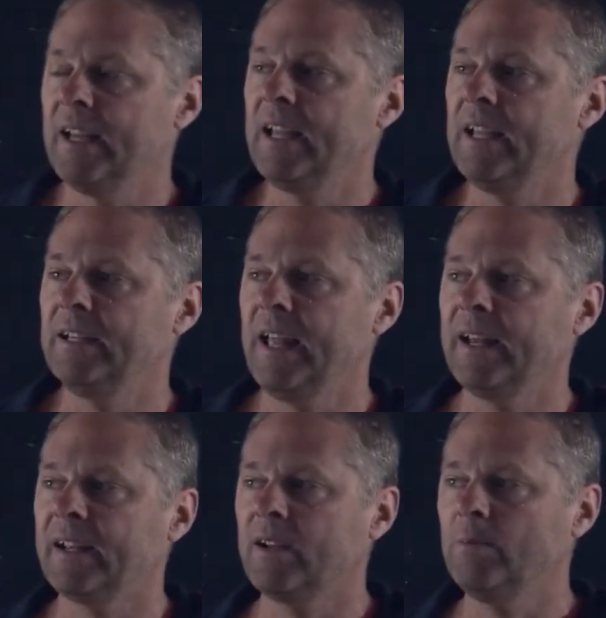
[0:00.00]
in that
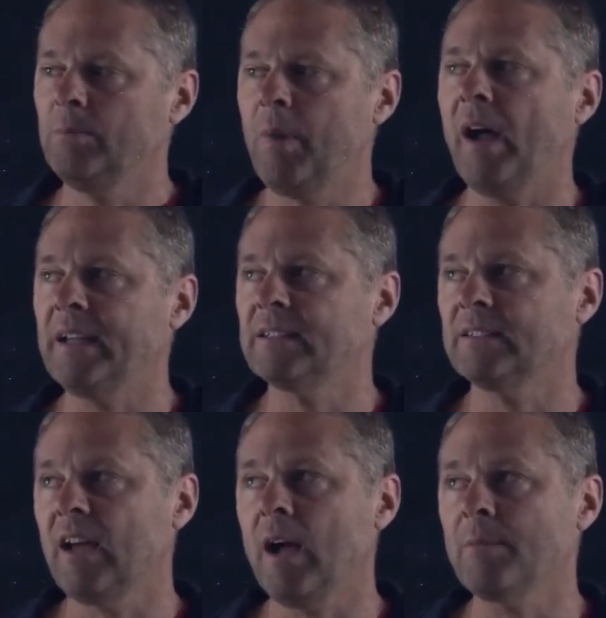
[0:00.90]
it combines
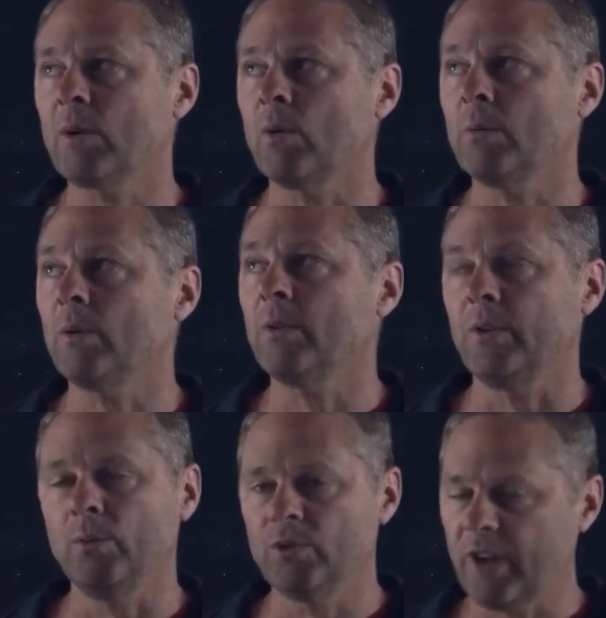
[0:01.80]
atomic orbital theory,
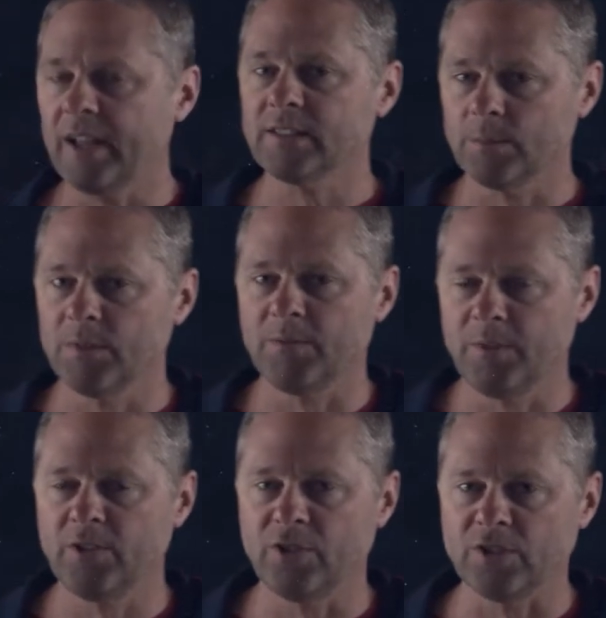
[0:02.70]
which has some
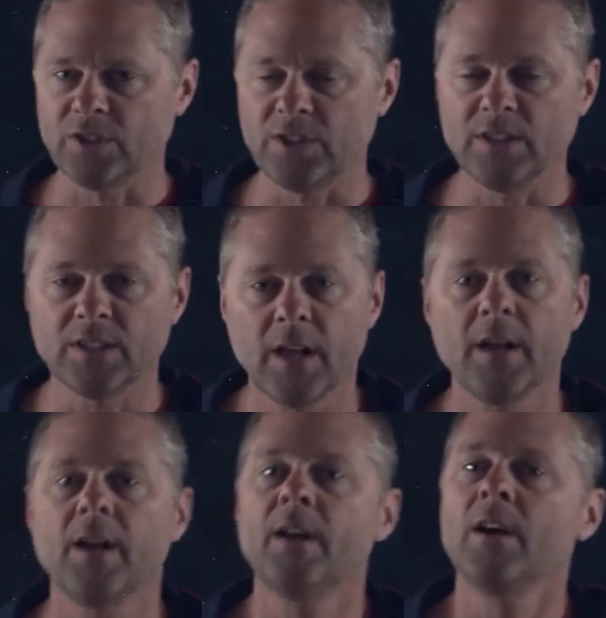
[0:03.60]
deficiencies,
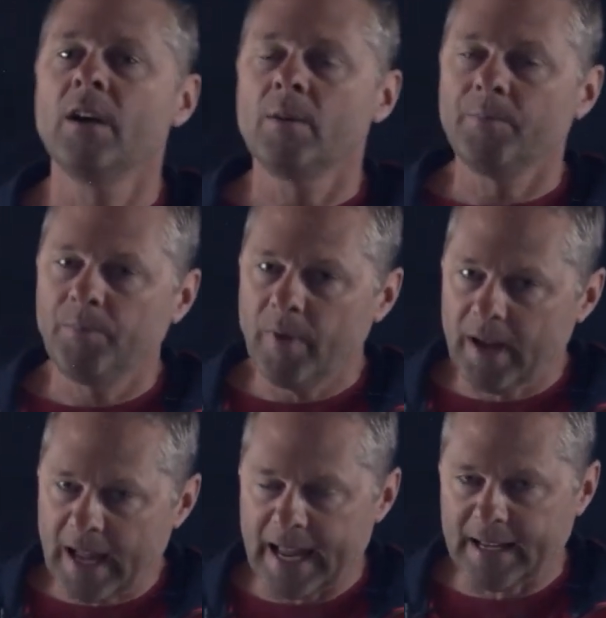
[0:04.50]

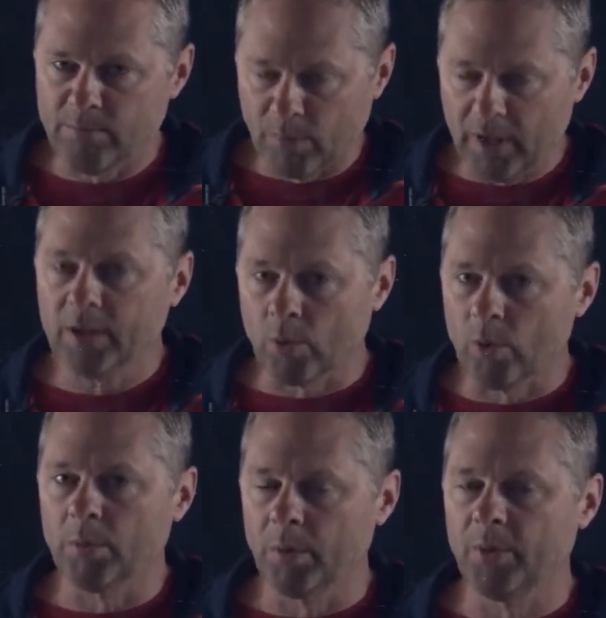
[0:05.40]
and molecular
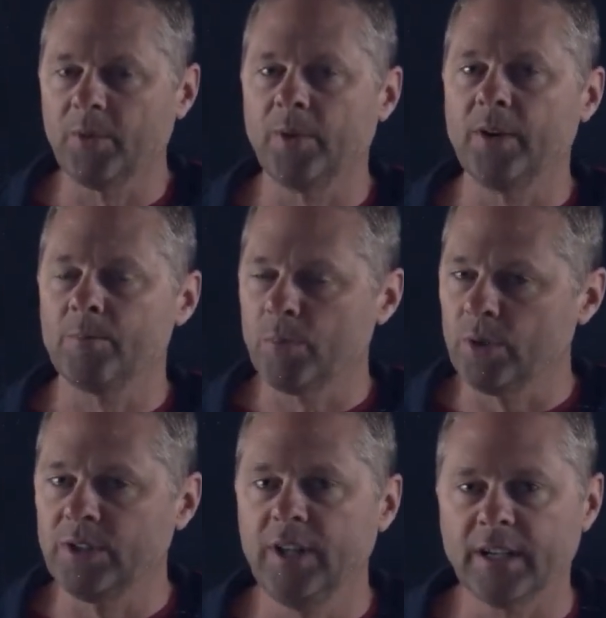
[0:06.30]
orbital theory
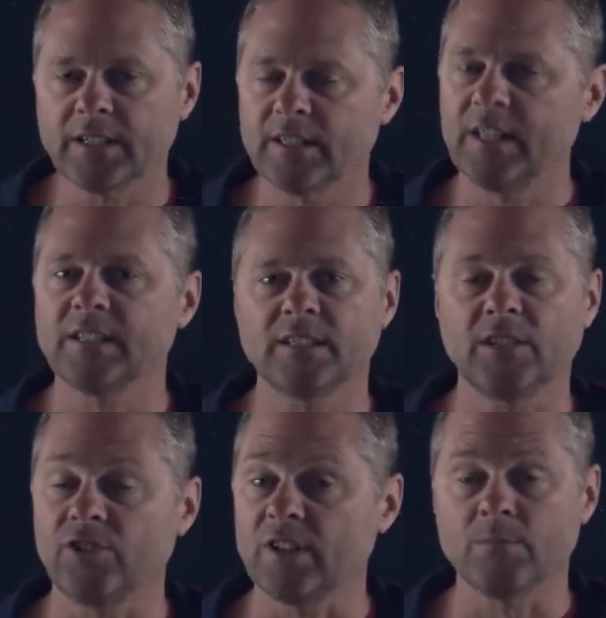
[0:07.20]
predicts things
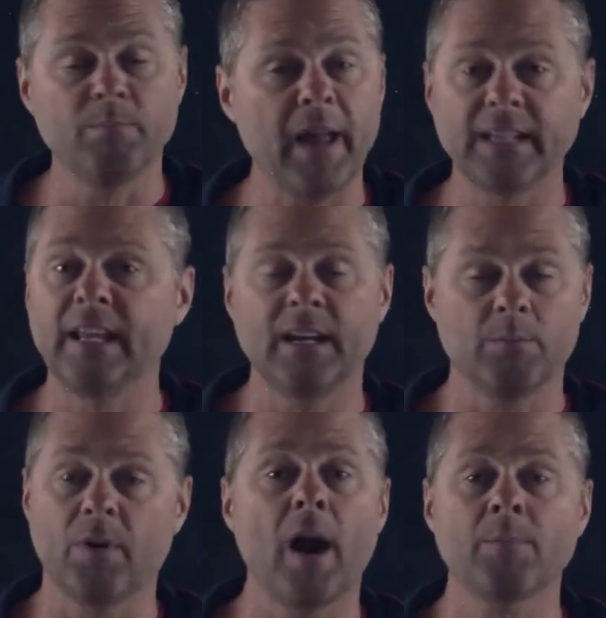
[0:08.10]
such as magnetic
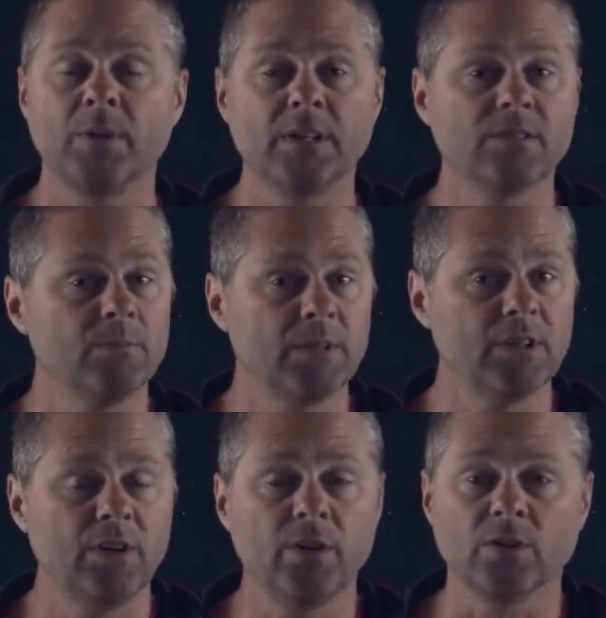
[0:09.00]
properties of
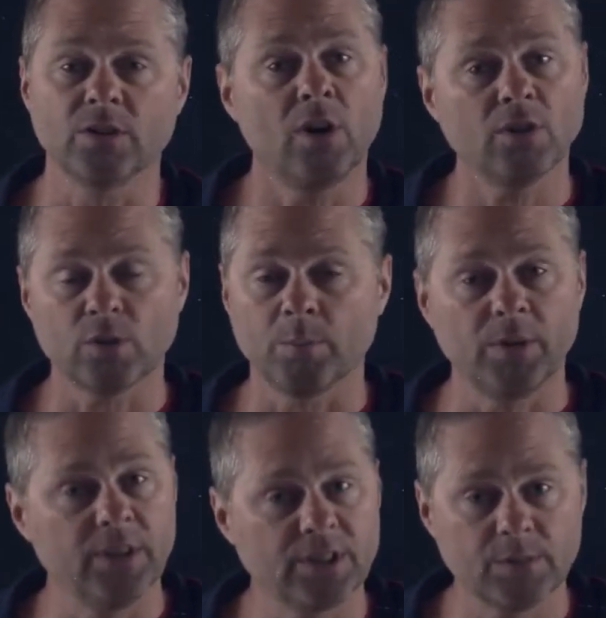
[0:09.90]
materials. It also
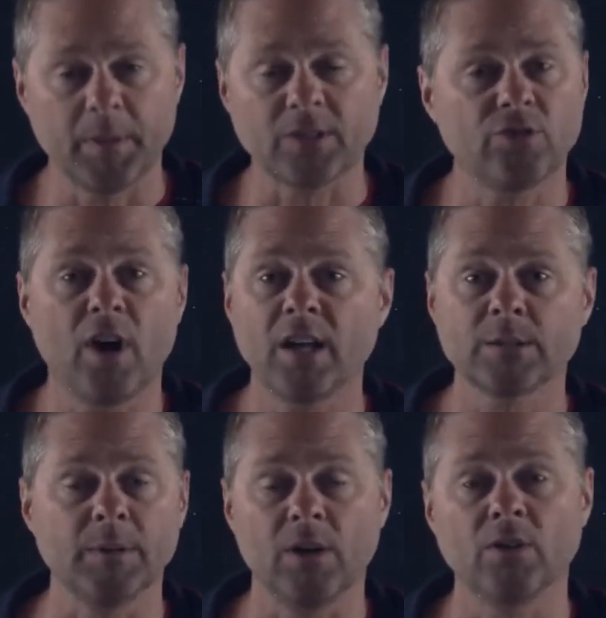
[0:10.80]
predicts
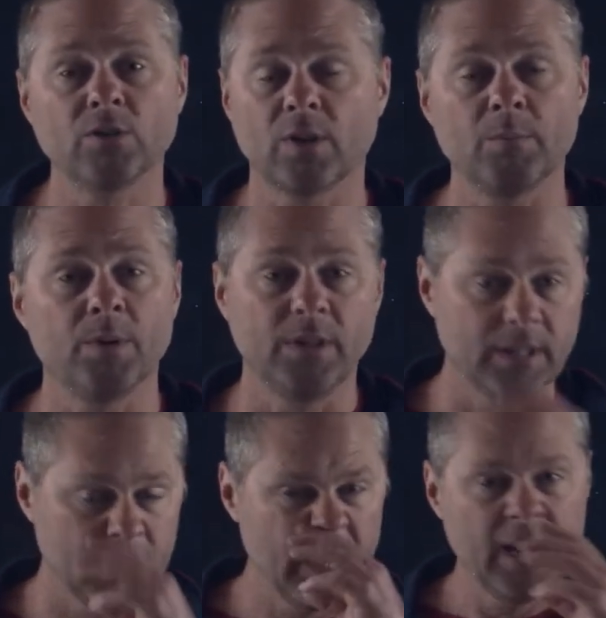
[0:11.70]
spectroscopy. It also can
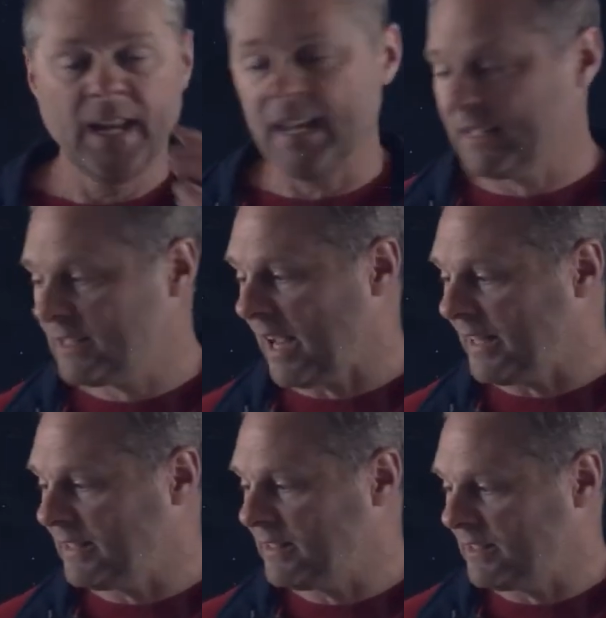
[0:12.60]
predict
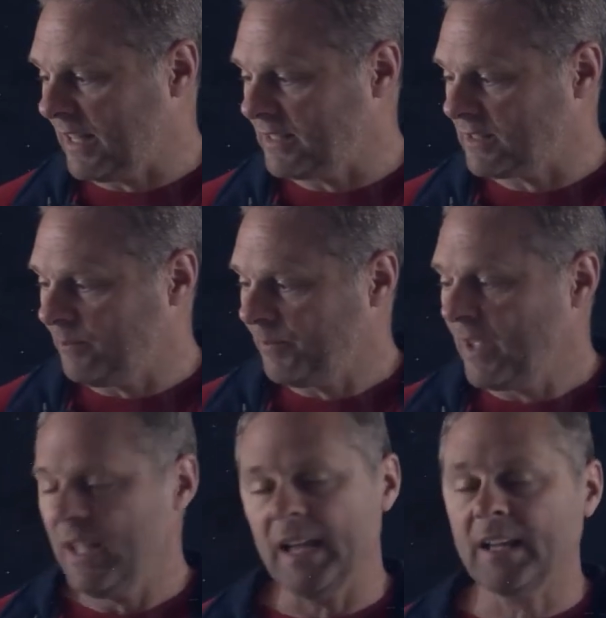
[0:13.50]
excited states.
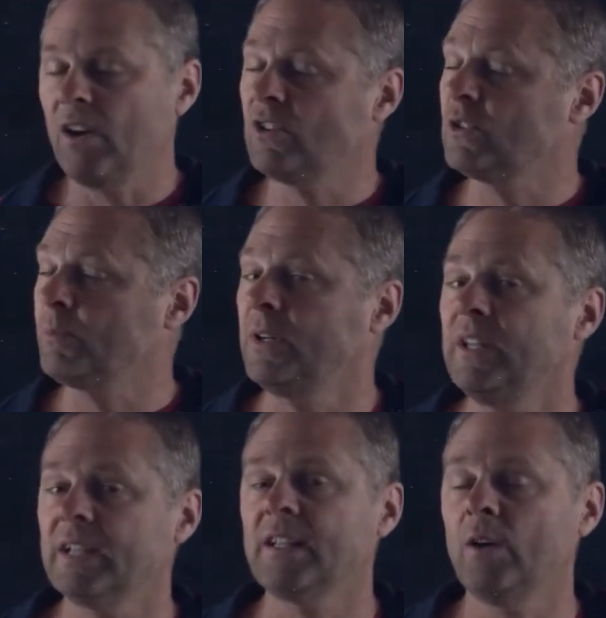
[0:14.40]
It can also
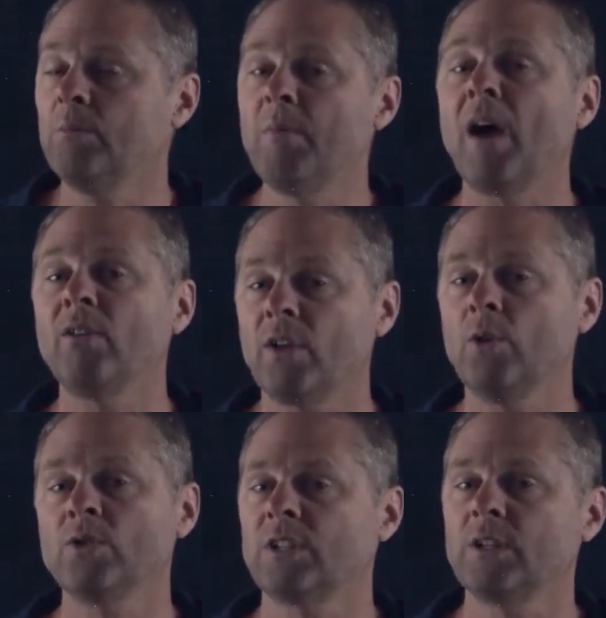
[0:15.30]
predict how
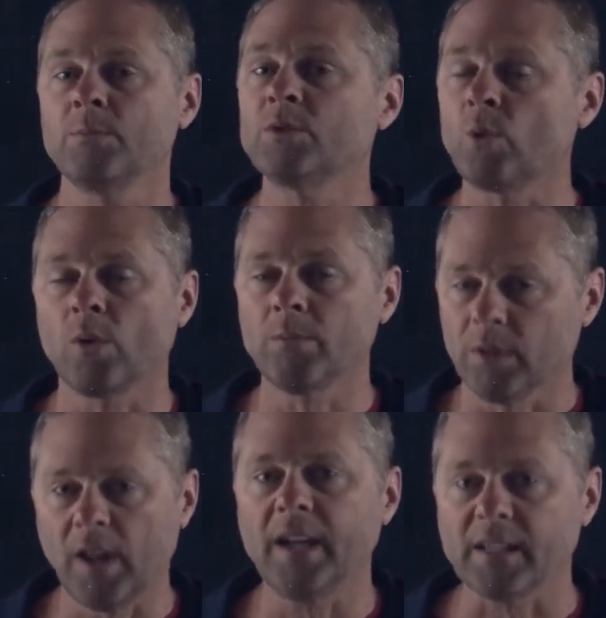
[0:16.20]
molecules can absorb
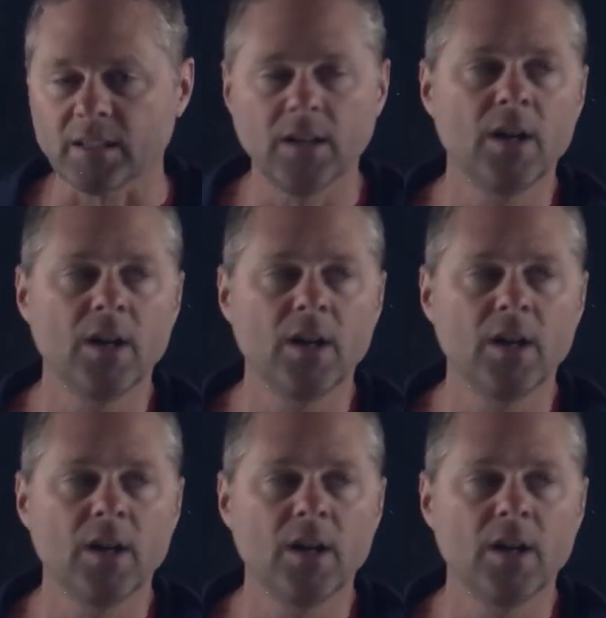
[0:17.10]
light.